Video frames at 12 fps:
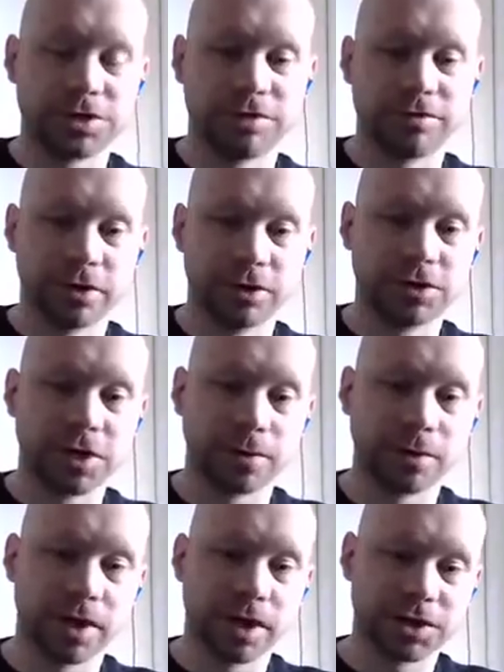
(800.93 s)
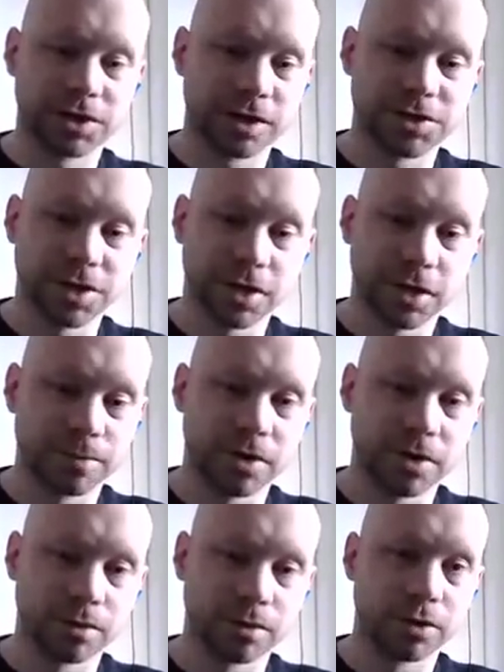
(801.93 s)
of the vendor table, they actually had a setup
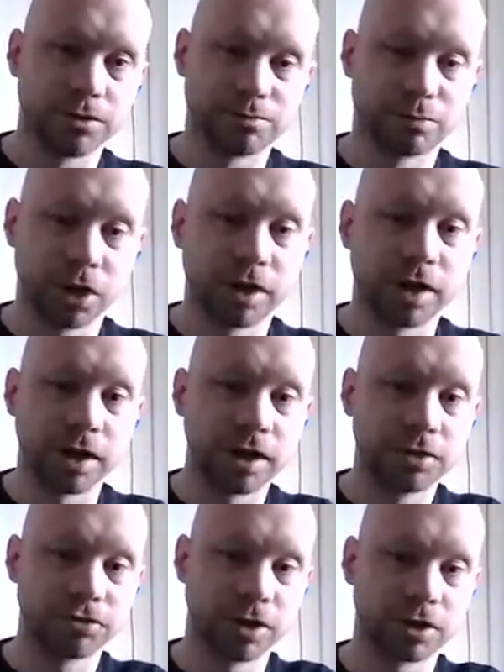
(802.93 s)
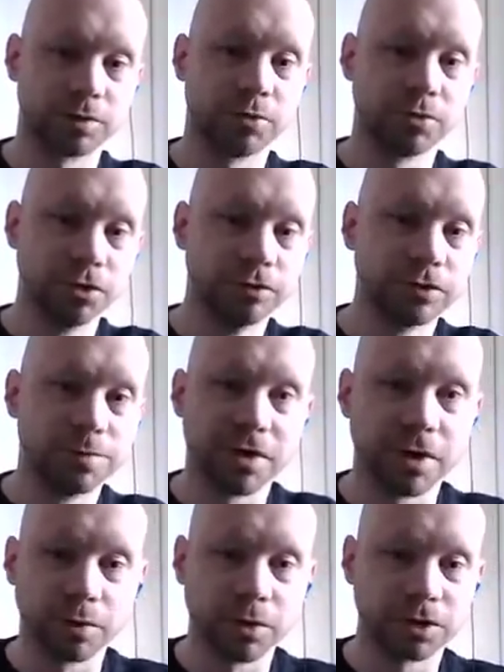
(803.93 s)
there where he was plugging it in, trying to prove to me
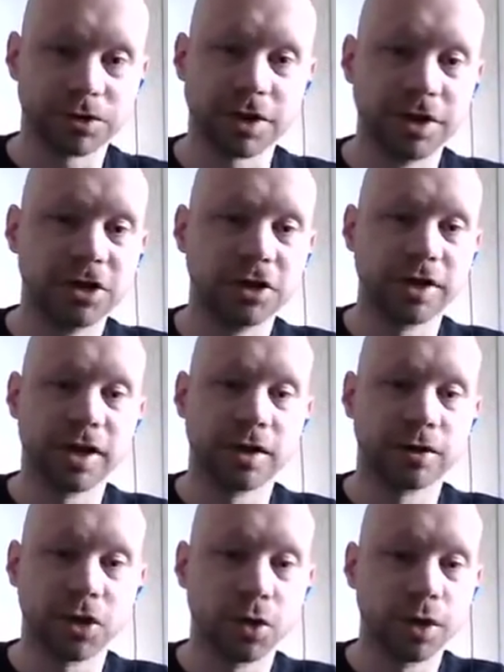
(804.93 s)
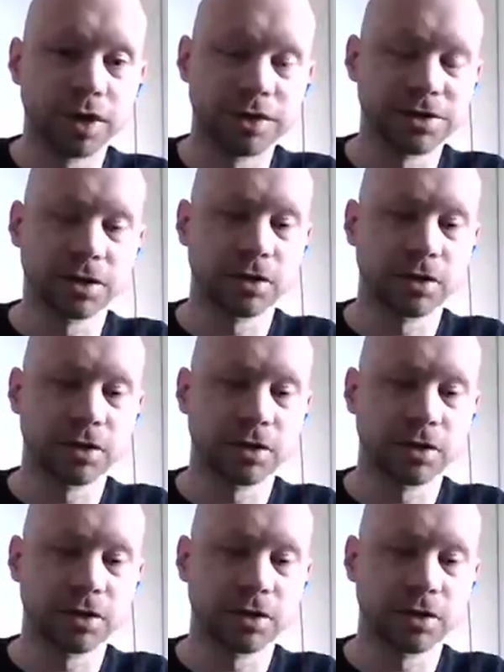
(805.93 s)
that it worked, and he couldn't get it going. And he's like,